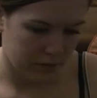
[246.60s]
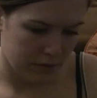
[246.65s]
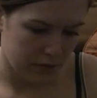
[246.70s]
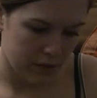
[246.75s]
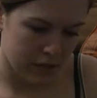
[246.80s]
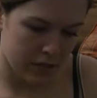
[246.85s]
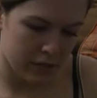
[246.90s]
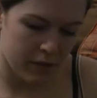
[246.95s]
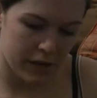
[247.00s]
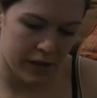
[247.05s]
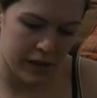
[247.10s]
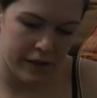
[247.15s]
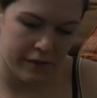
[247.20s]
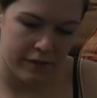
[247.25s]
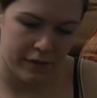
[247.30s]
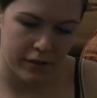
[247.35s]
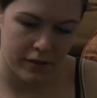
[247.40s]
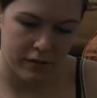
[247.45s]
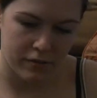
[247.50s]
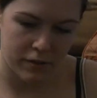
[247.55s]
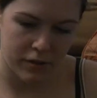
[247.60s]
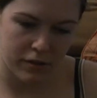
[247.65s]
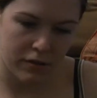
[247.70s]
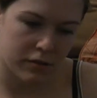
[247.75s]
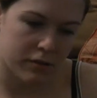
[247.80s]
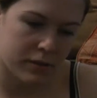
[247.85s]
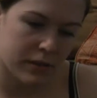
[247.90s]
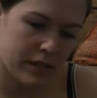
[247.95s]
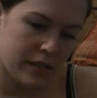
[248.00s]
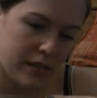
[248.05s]
It's quite heavy as well and
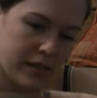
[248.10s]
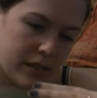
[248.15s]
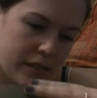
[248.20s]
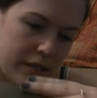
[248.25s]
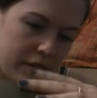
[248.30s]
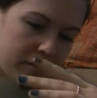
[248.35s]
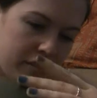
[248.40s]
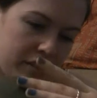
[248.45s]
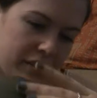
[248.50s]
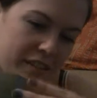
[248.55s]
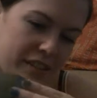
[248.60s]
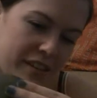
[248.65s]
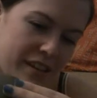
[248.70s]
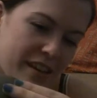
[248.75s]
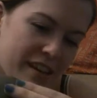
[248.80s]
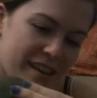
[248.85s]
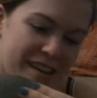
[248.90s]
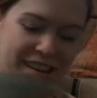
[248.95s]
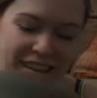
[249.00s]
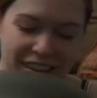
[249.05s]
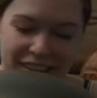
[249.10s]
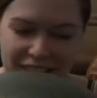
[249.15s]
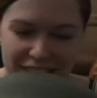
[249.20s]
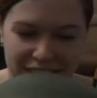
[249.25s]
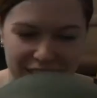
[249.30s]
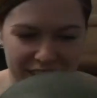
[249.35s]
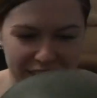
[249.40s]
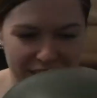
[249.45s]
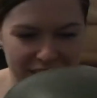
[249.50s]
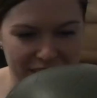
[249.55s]
quite detailed. And it's
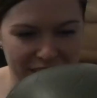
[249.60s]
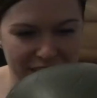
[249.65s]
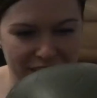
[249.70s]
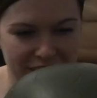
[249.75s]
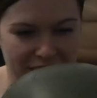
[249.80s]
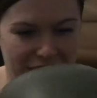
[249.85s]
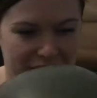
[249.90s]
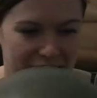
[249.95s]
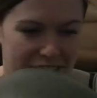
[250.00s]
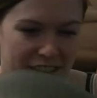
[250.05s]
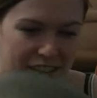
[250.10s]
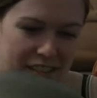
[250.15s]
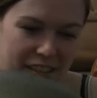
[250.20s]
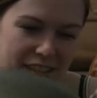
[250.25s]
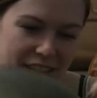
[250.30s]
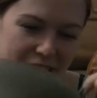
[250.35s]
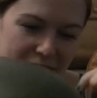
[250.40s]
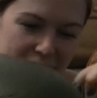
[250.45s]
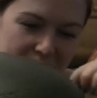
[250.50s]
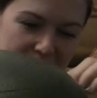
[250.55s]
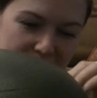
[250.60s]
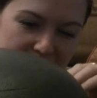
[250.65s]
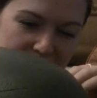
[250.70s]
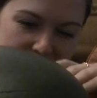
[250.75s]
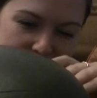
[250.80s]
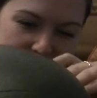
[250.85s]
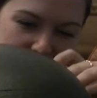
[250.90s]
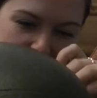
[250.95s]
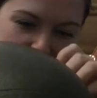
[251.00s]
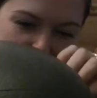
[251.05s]
nice that he's even got a
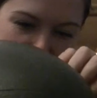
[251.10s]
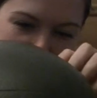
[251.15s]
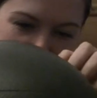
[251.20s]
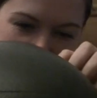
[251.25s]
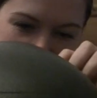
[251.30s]
strap